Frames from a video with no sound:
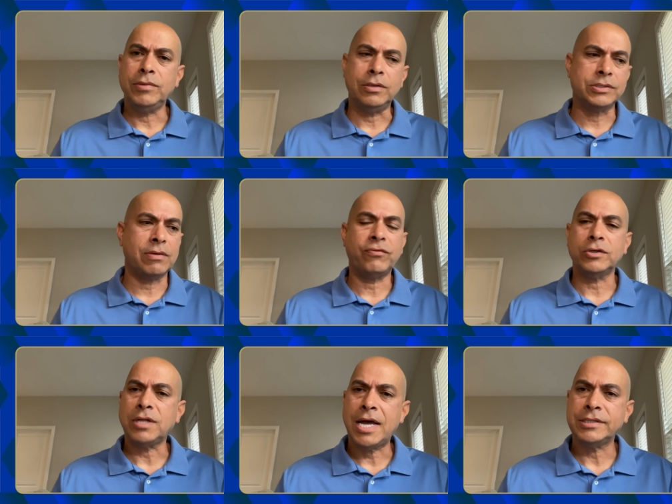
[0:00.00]
You know, some
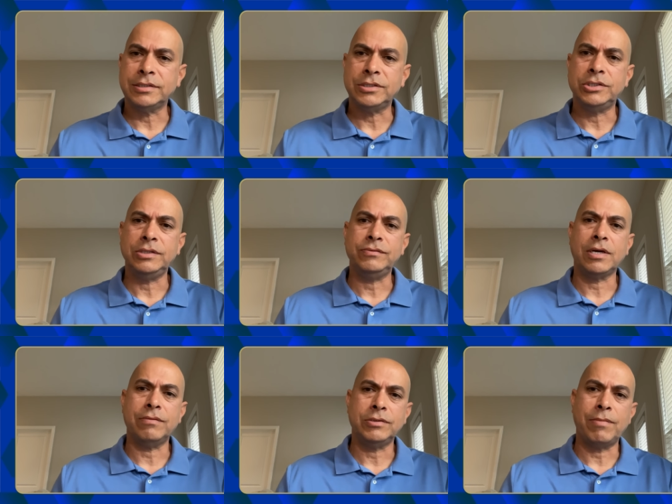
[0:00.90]
first classes and chiefs
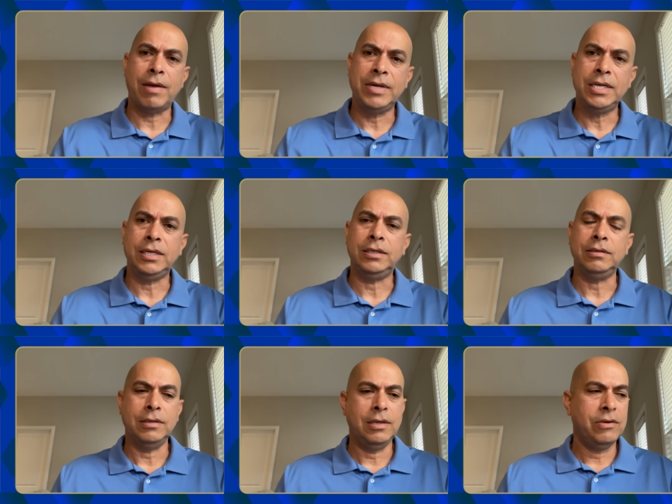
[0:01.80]
come to my
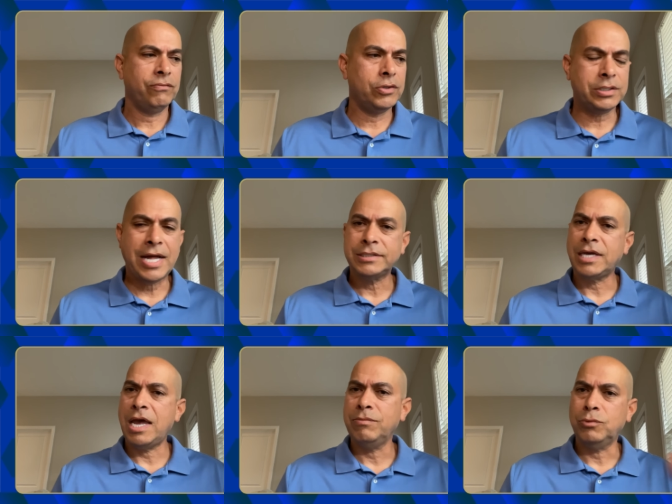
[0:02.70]
meeting. First class
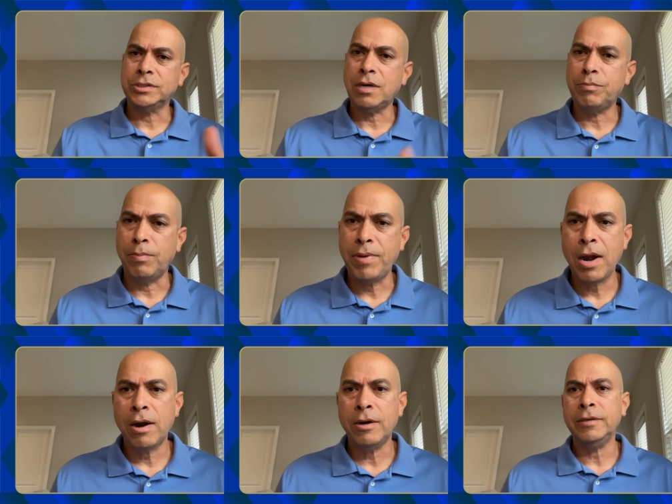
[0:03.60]
came, was
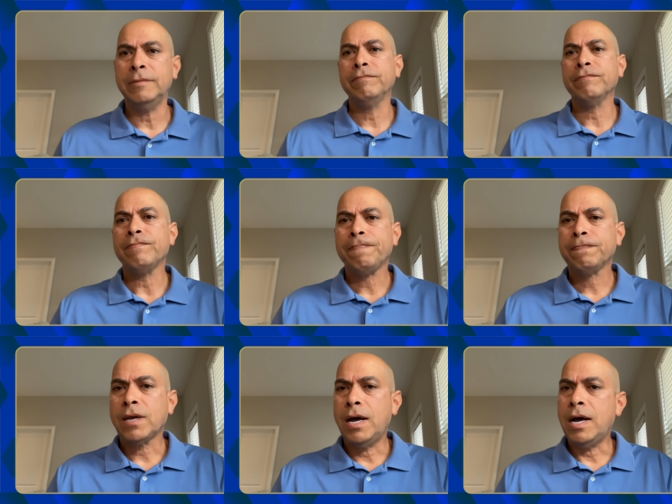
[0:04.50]
unprepared.
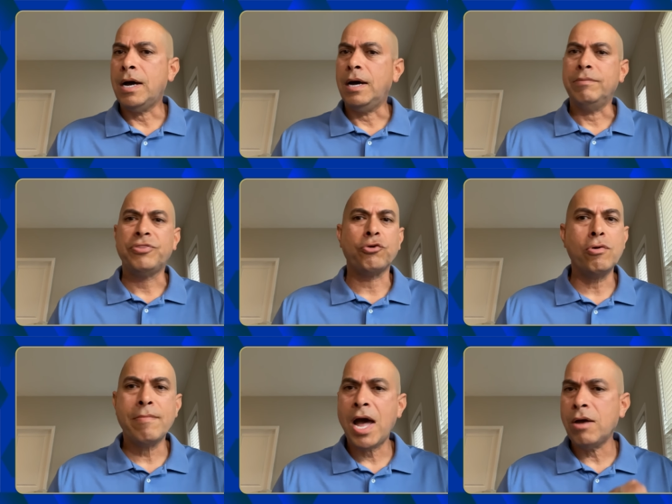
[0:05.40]

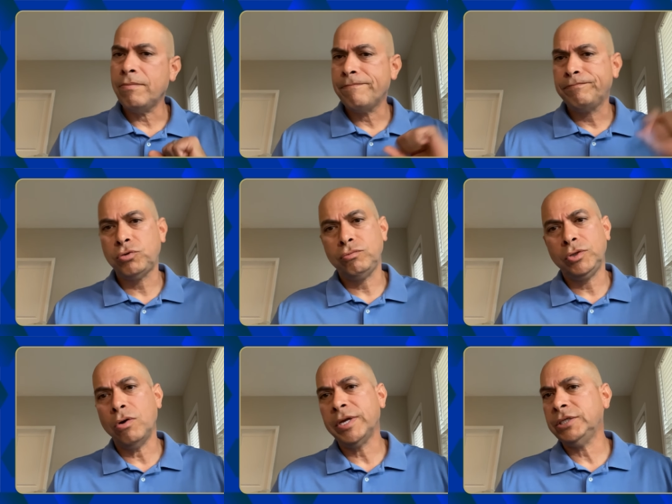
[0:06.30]
Threw him out.
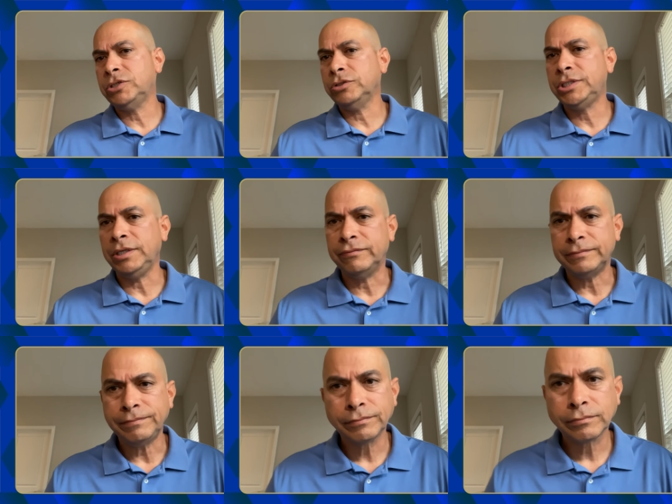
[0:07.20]
Go get your
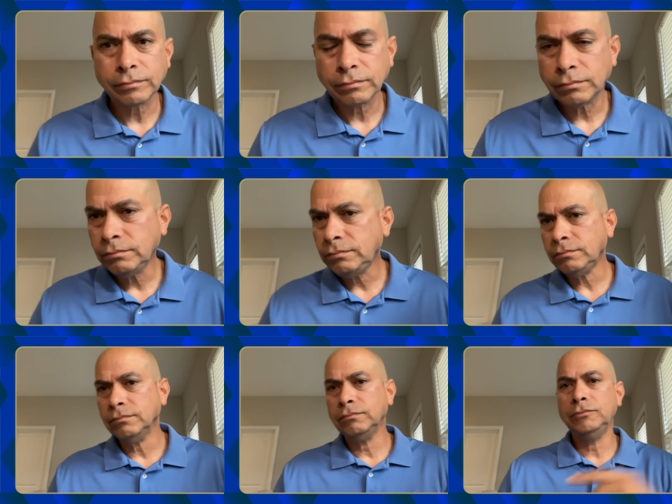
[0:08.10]
chief.
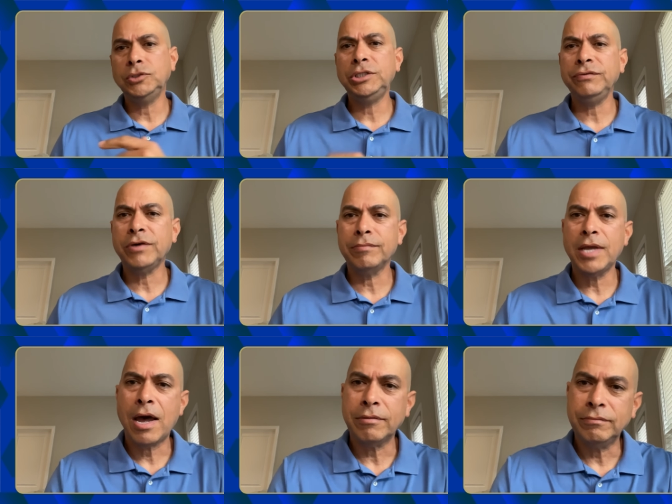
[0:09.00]
Chief come
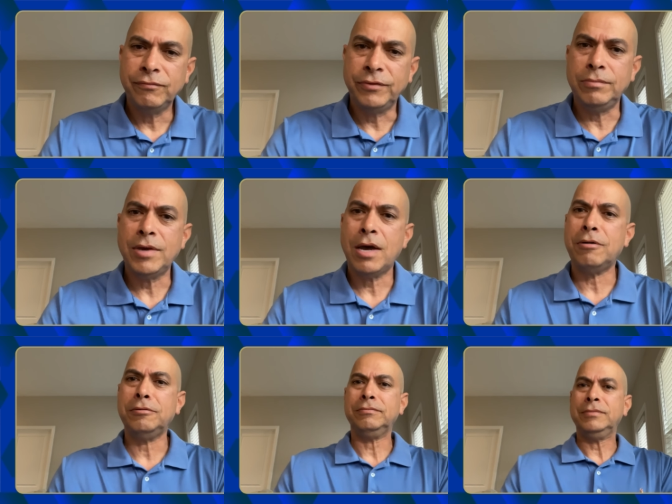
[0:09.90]
down,
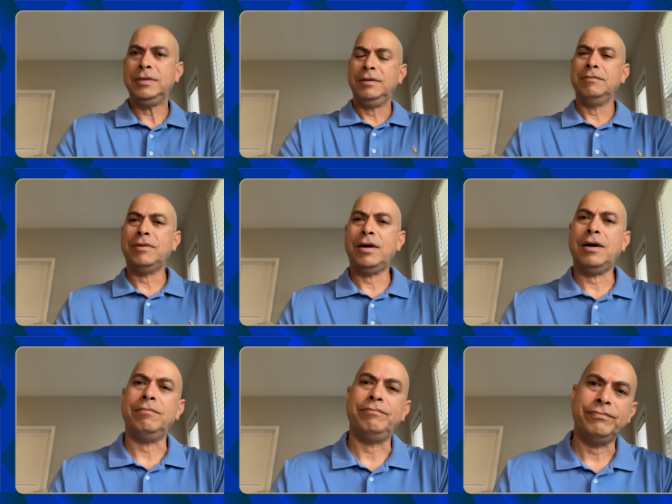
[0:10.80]
female,
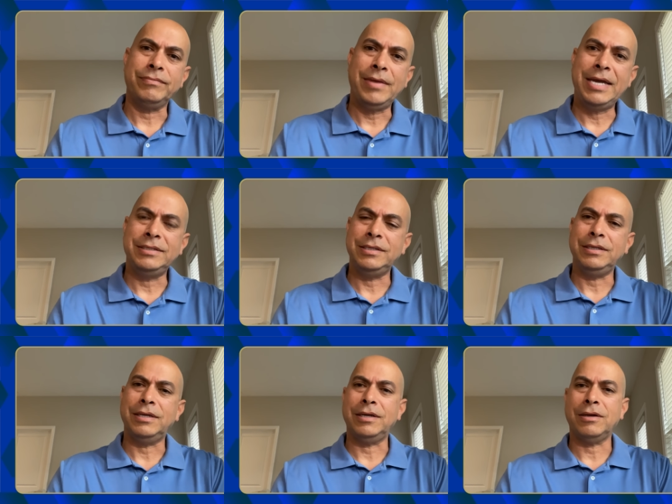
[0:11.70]
AT,
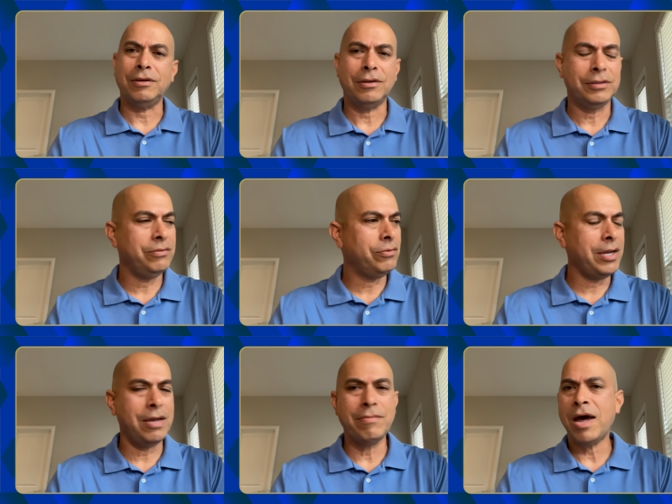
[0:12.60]
and I'll leave her
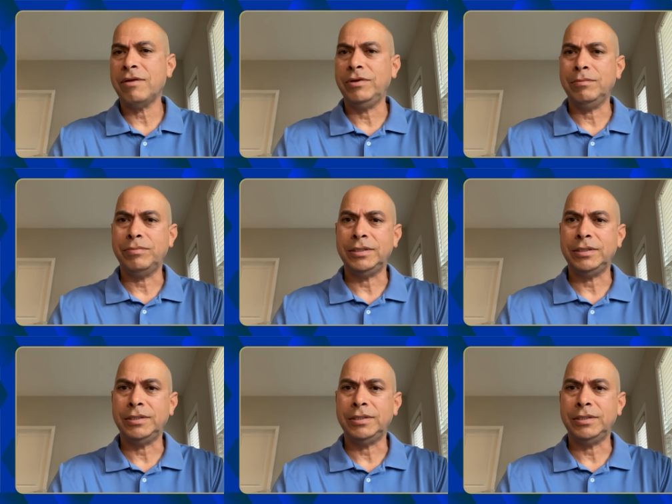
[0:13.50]
name out of it.